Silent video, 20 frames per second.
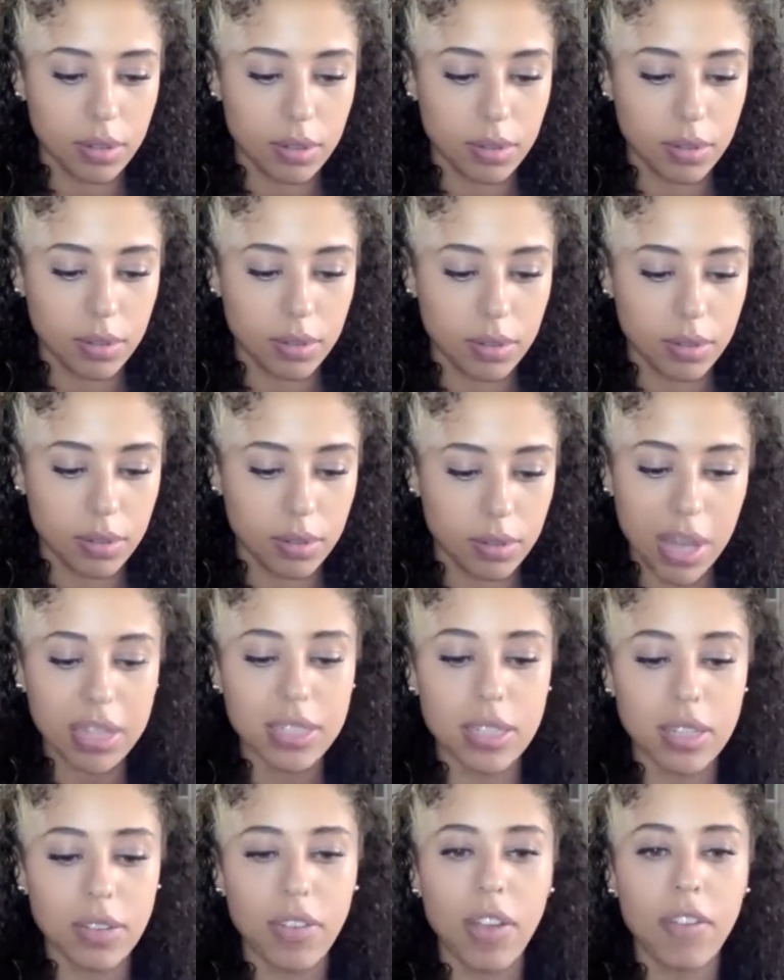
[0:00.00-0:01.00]

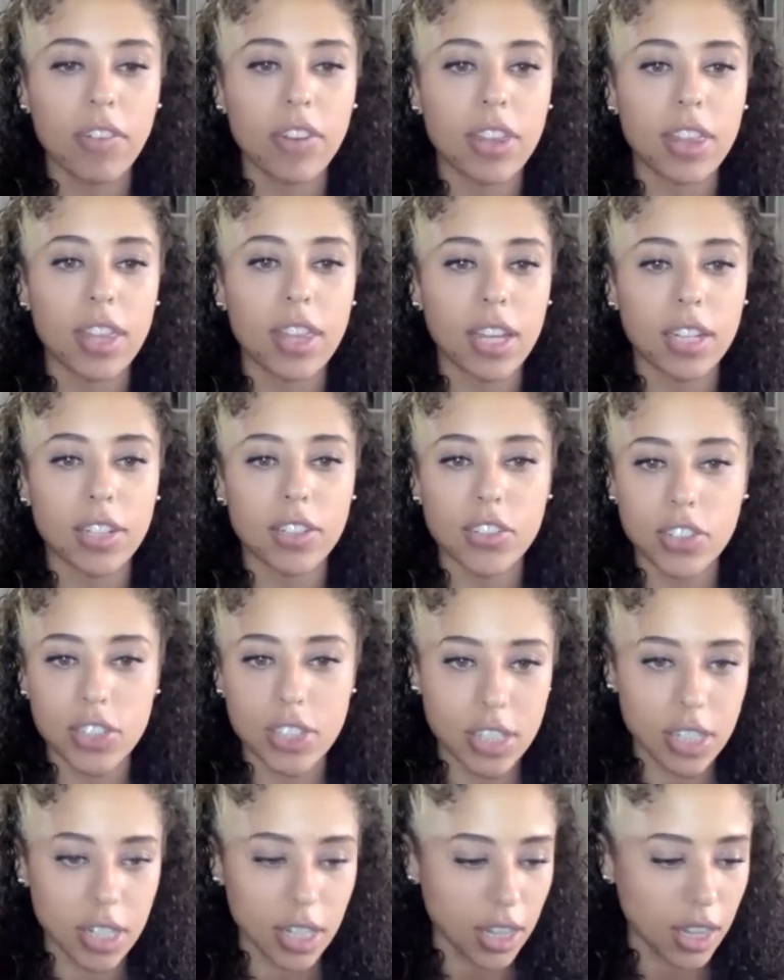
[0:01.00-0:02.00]
mix of everything,
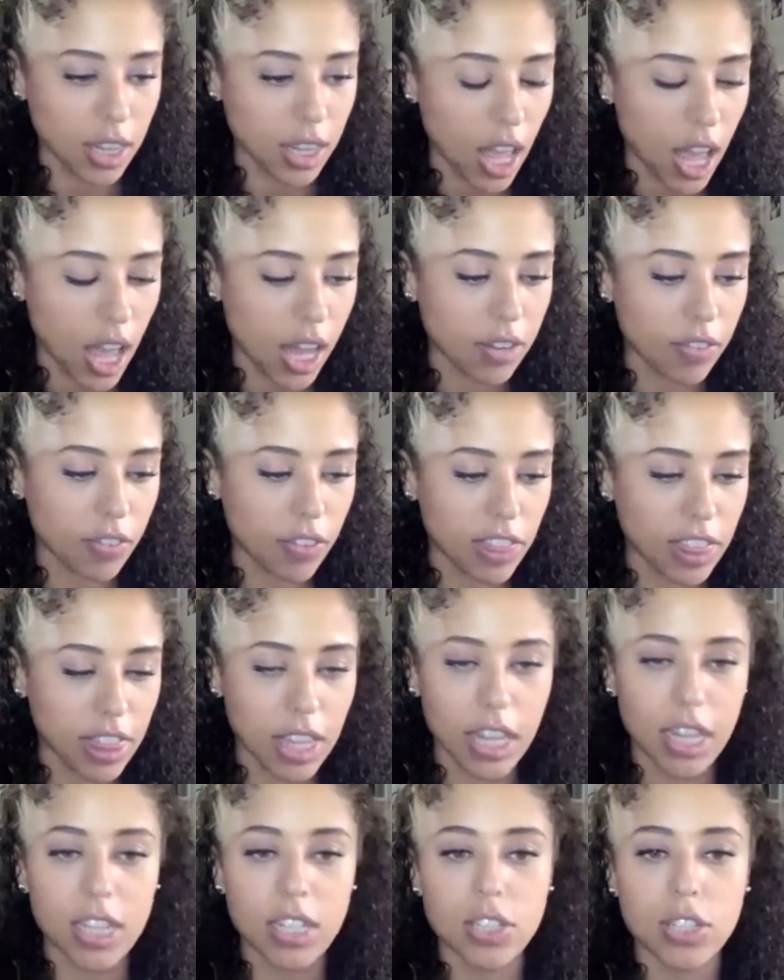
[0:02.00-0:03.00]
just a lot of
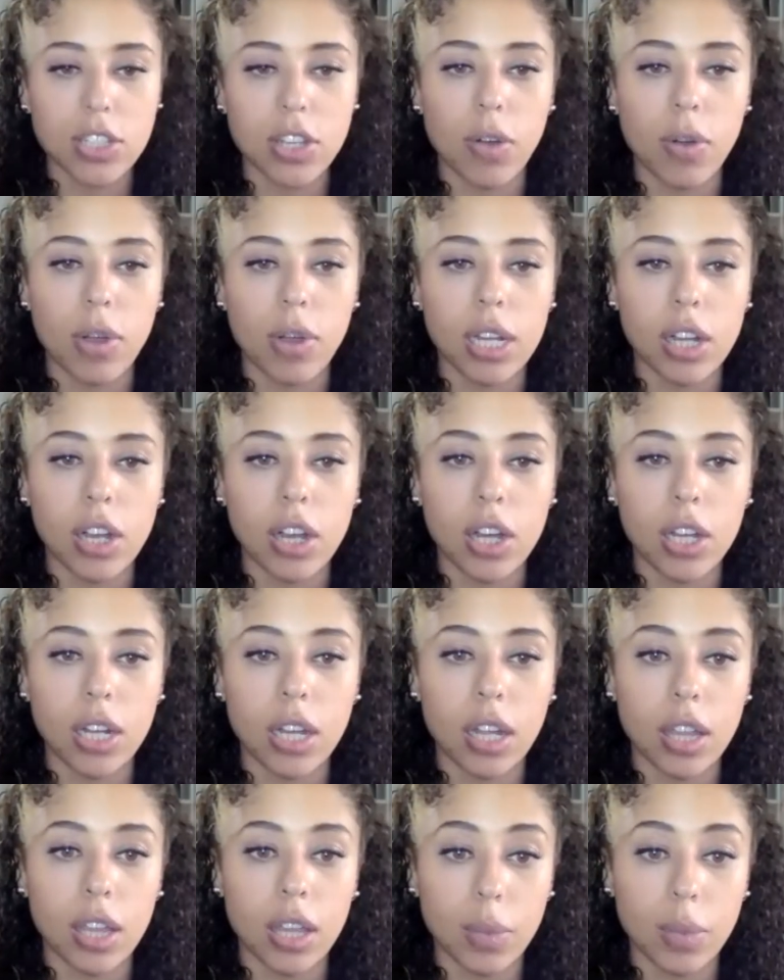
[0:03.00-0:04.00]
things going on
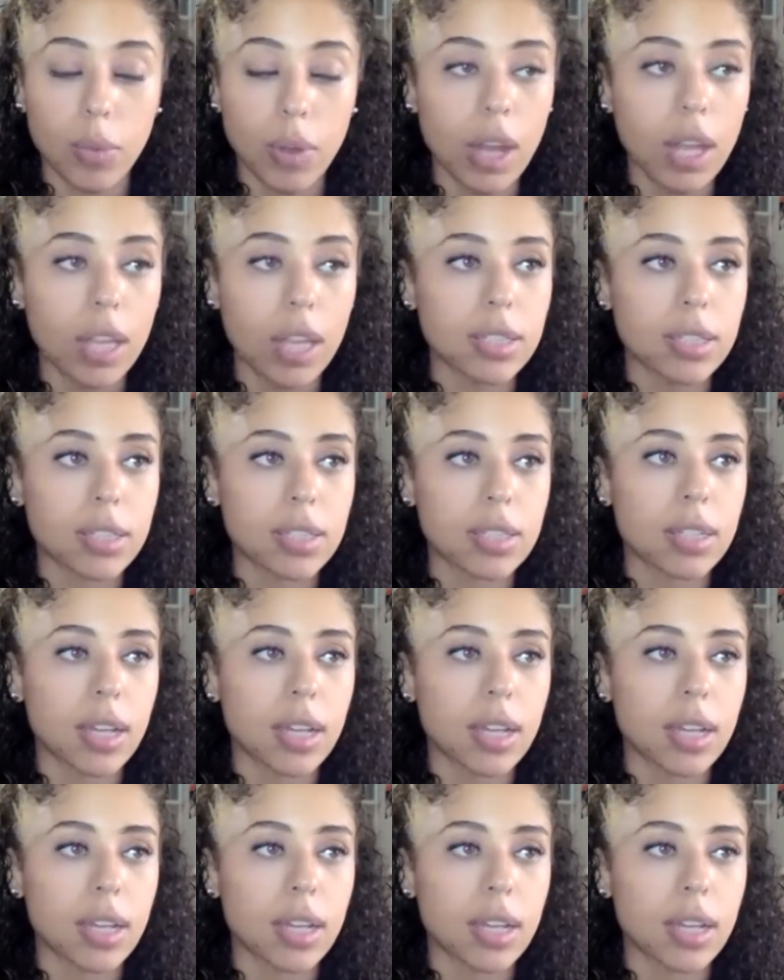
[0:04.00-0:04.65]
all at once.